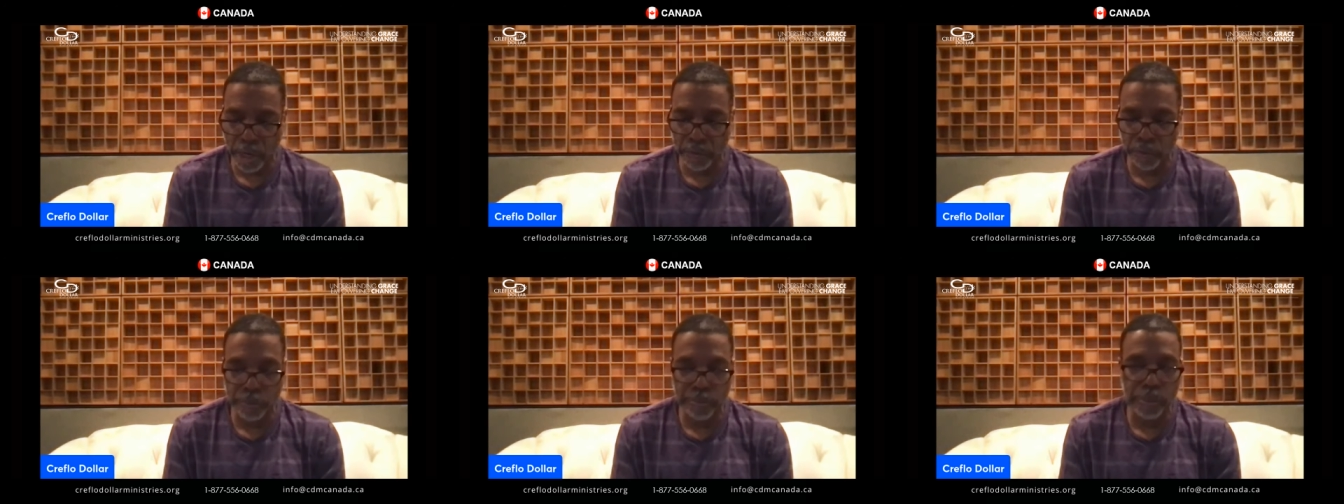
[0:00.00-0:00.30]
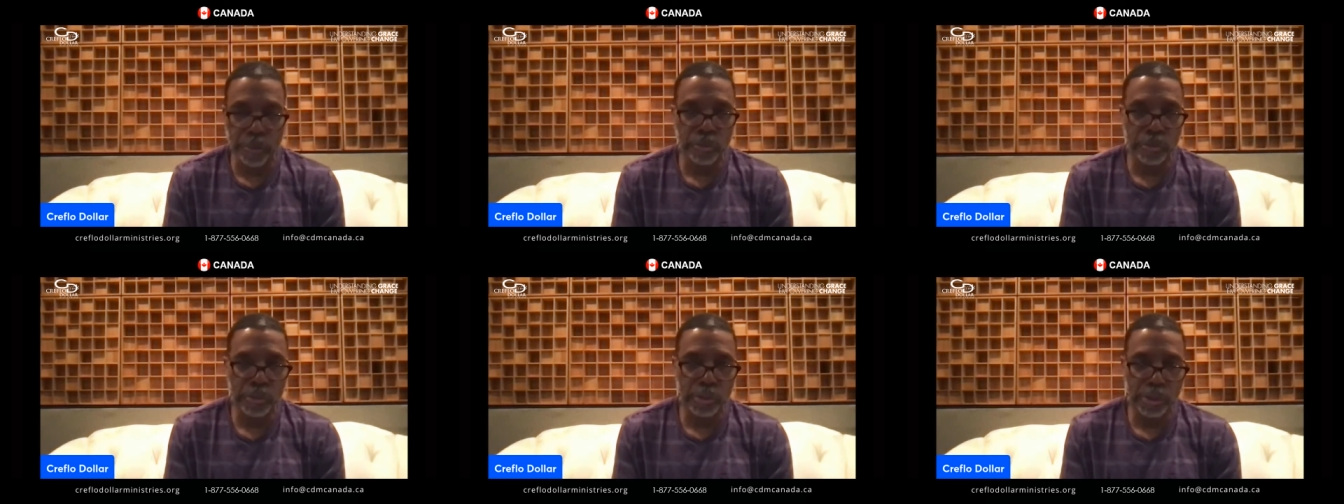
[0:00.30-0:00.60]

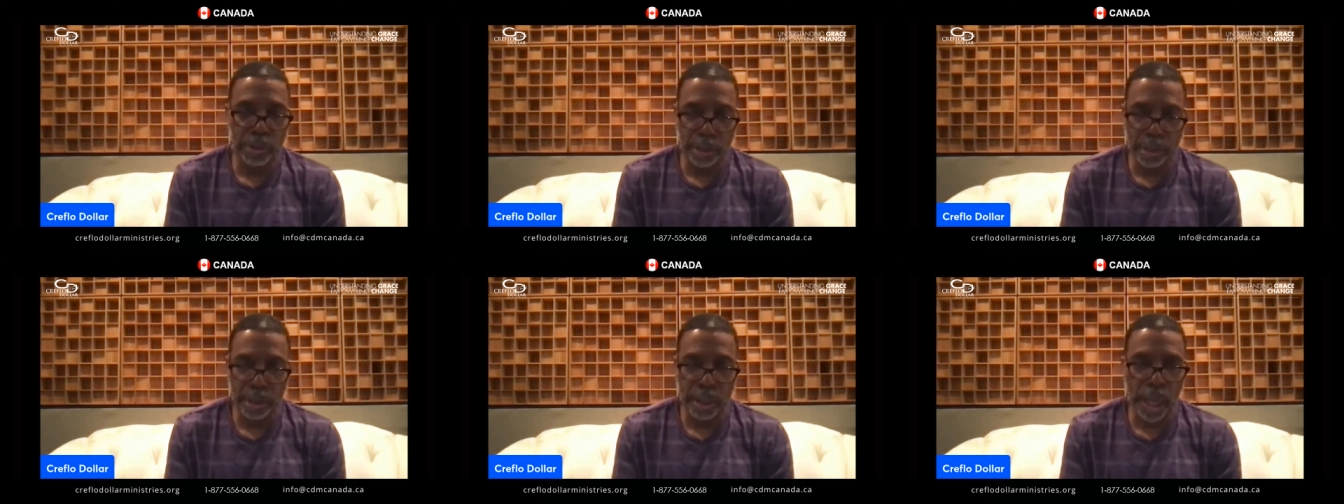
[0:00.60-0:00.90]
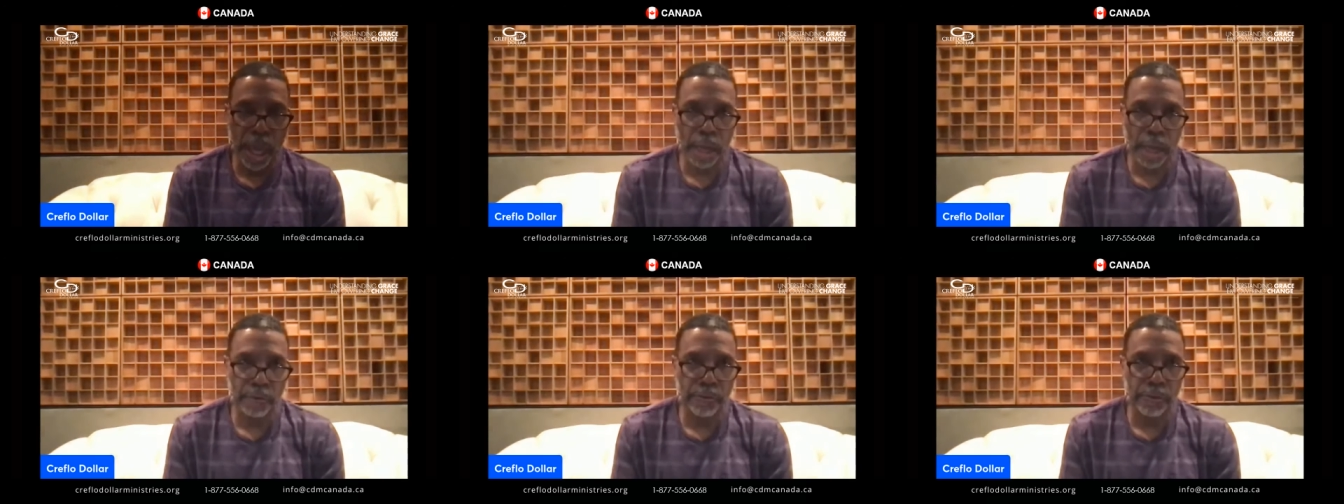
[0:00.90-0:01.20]
contribution to the
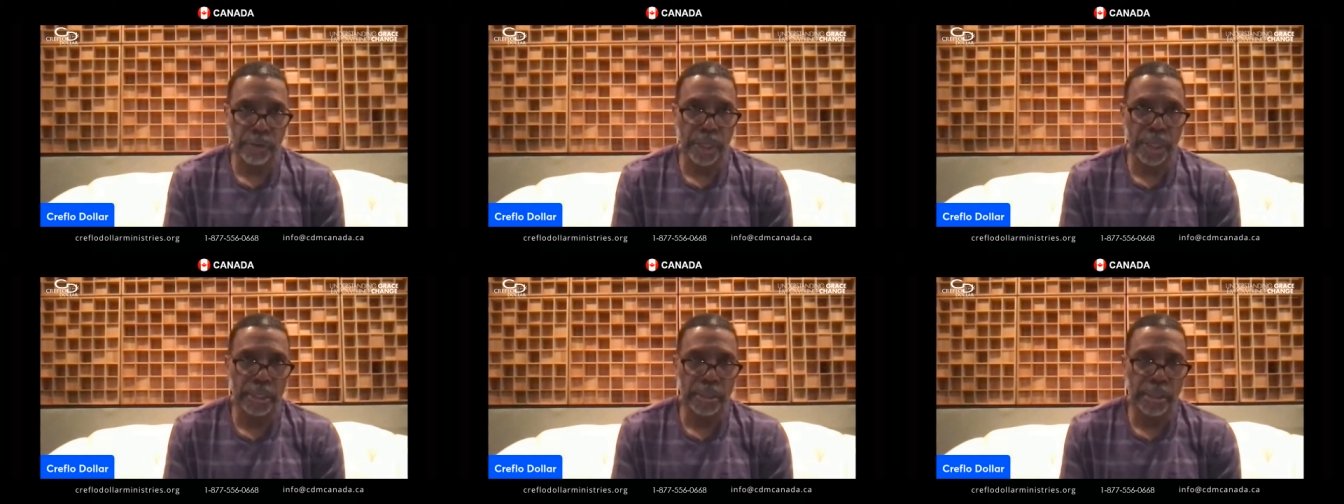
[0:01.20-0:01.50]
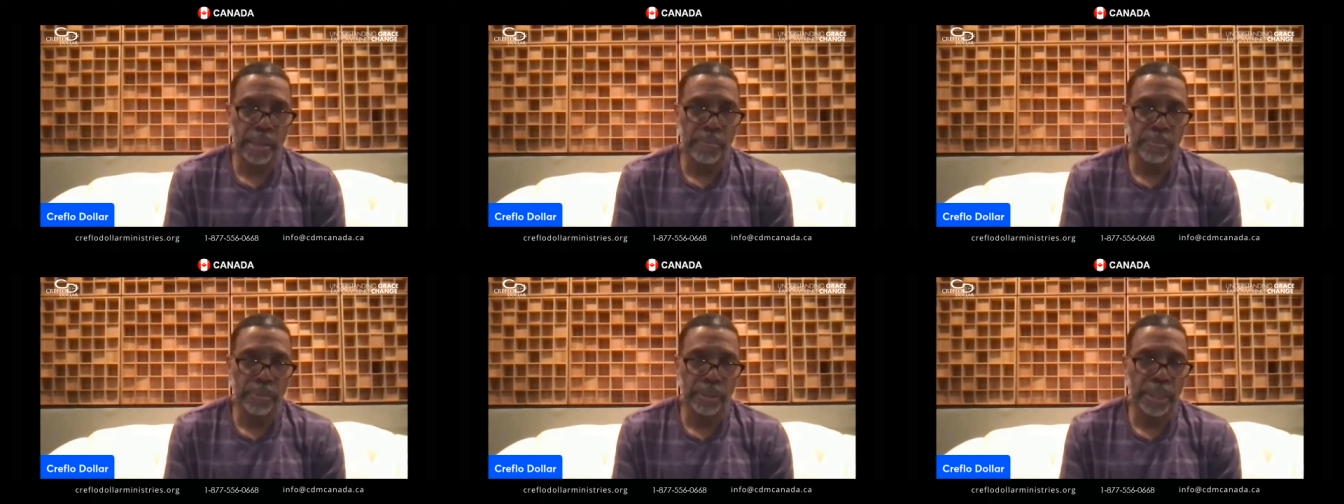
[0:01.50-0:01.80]
conflict
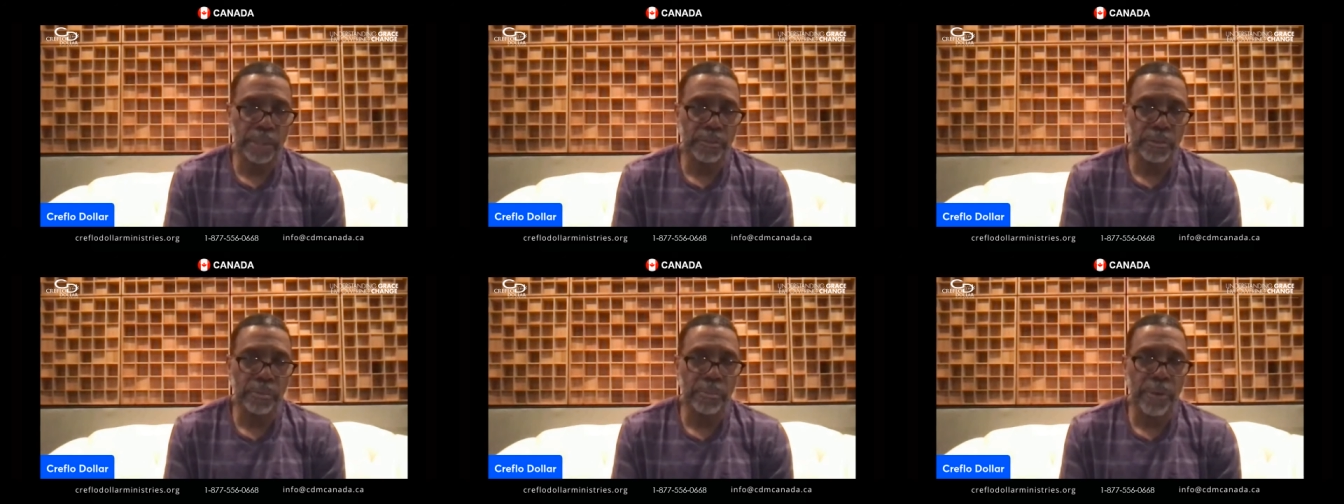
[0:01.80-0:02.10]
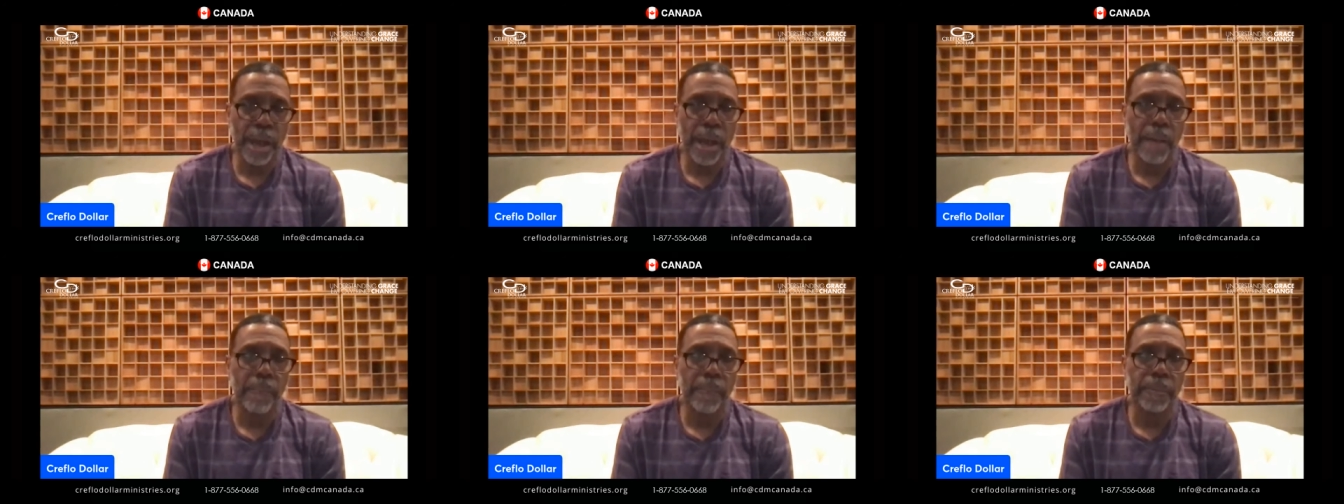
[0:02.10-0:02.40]
that that's the
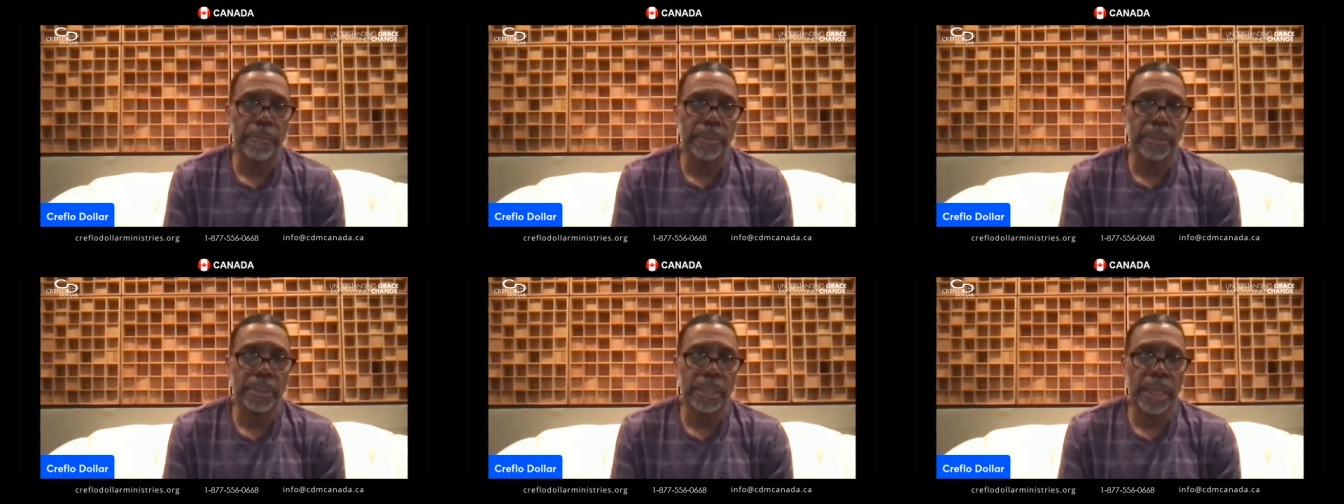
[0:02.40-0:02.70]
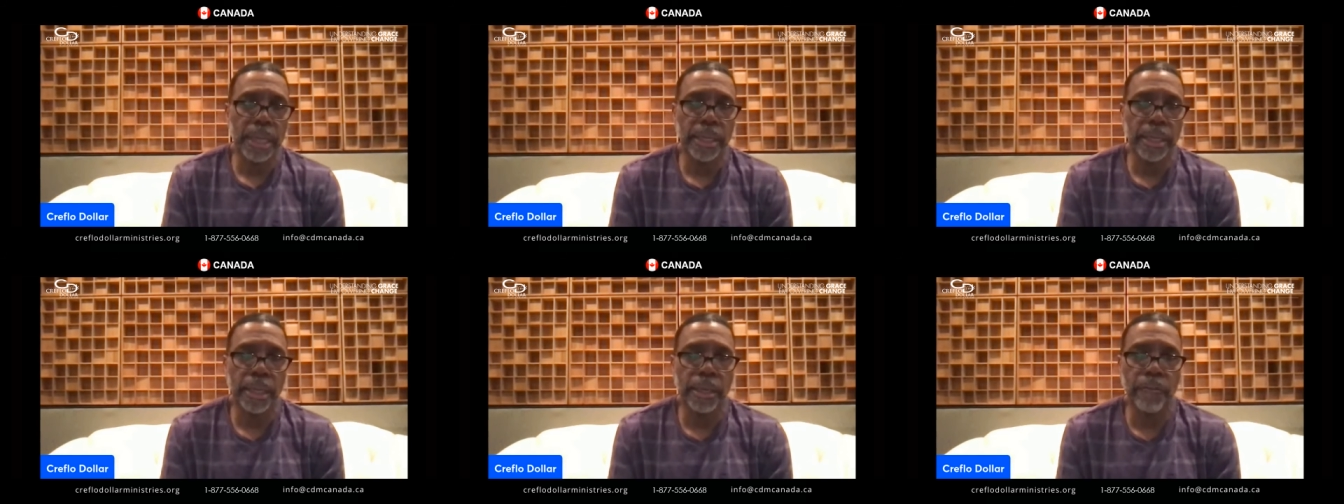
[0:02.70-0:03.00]
problem it's
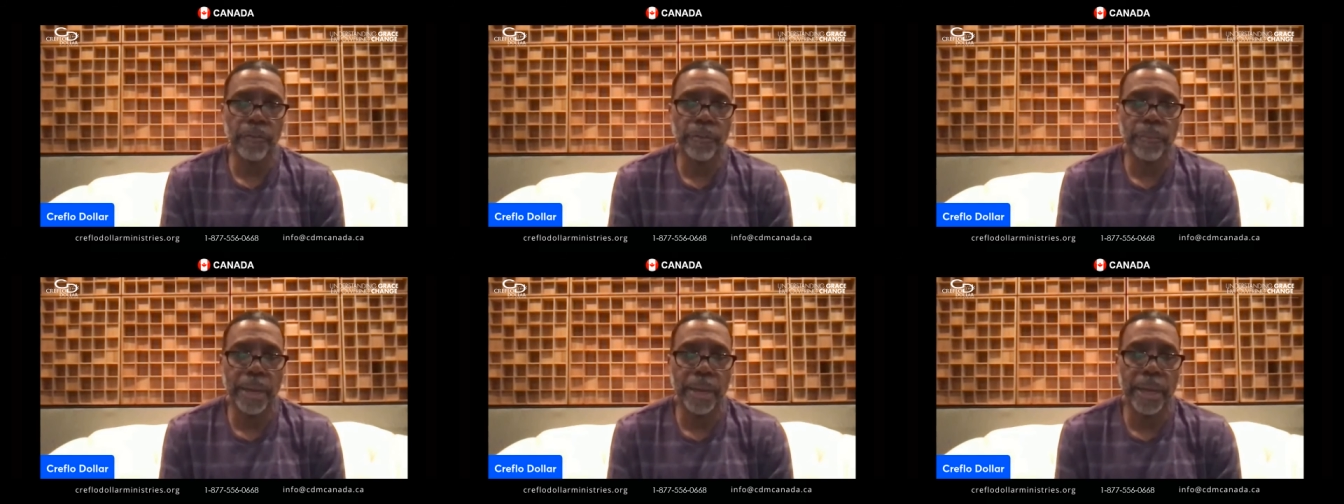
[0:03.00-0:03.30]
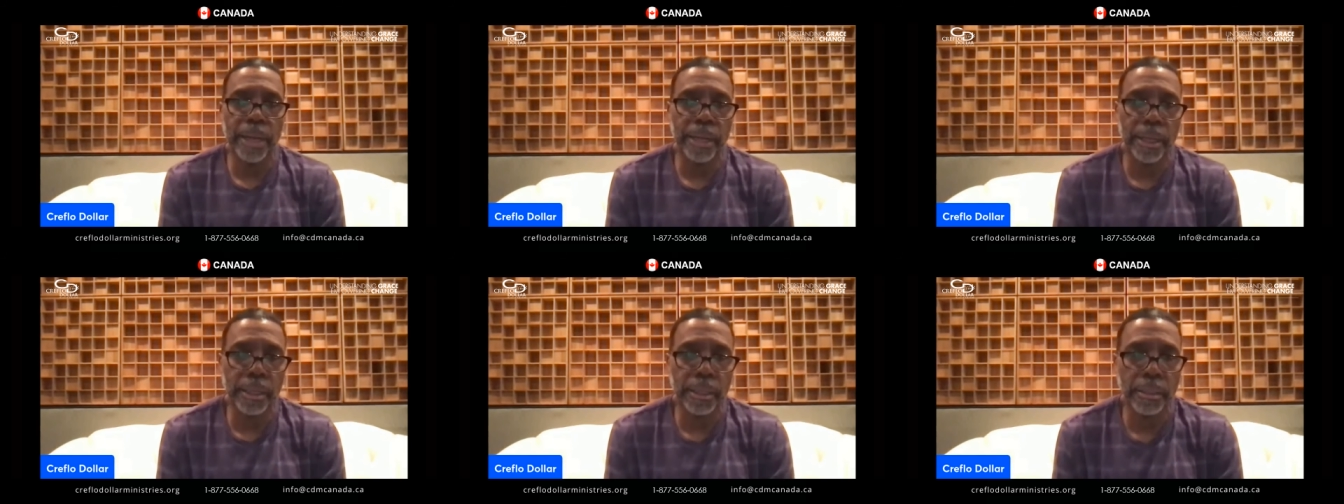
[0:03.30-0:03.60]
like
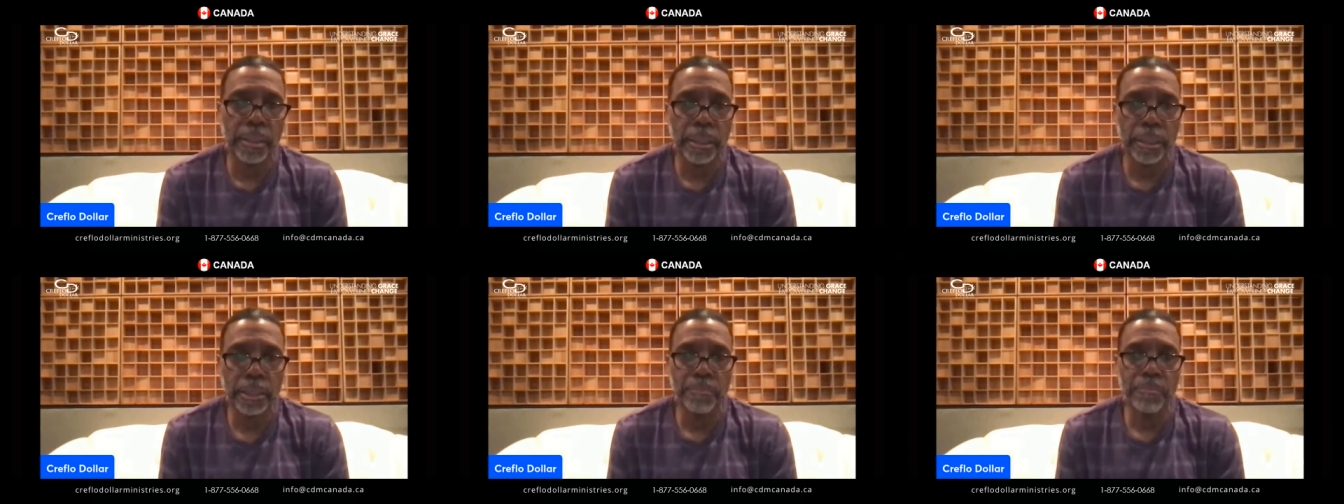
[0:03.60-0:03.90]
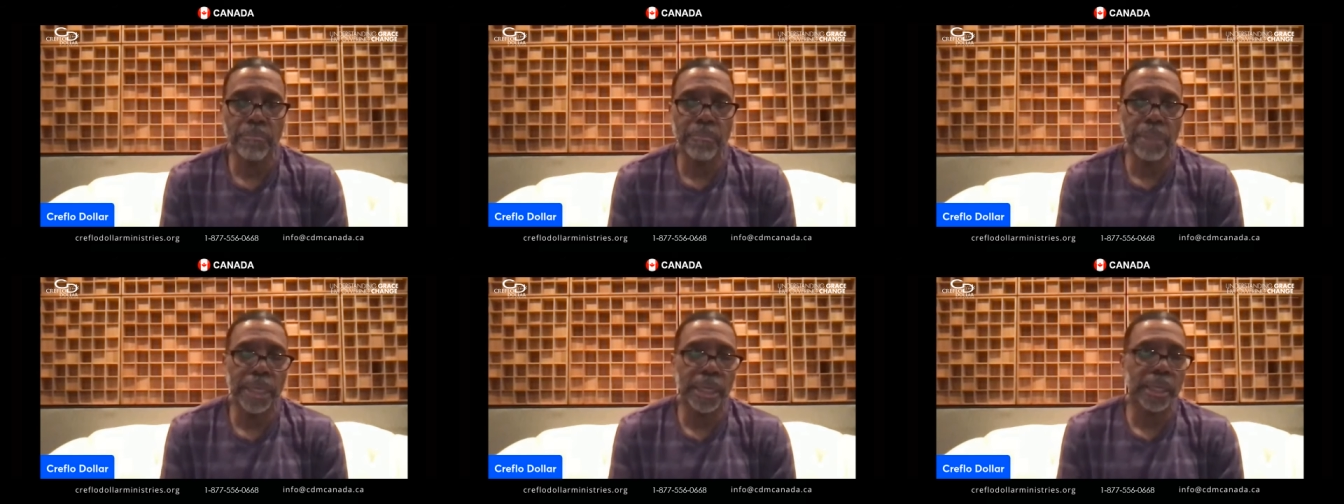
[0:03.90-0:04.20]
everybody
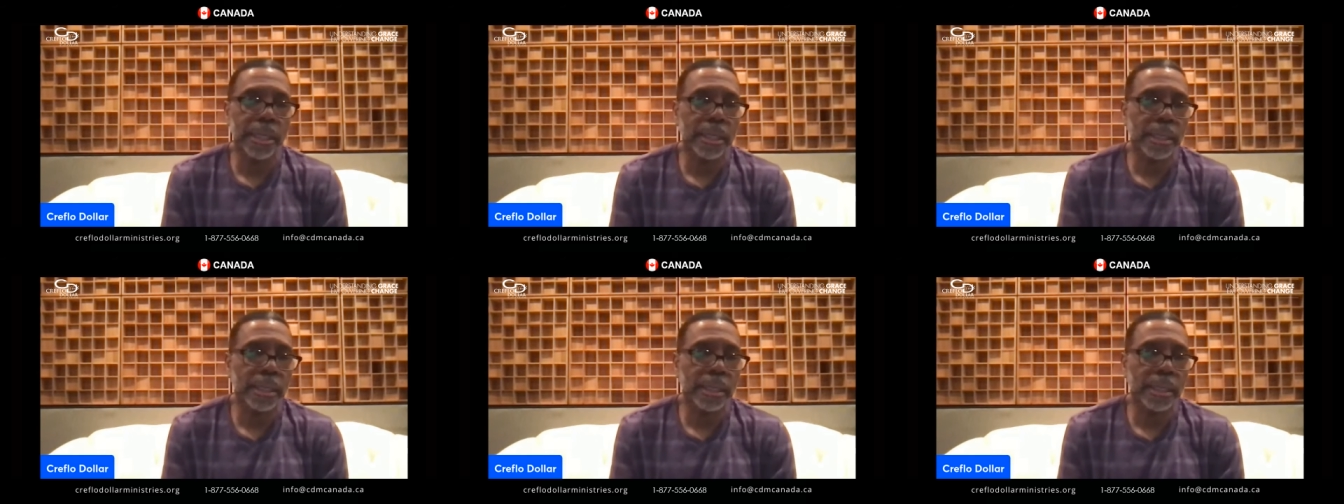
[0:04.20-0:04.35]
made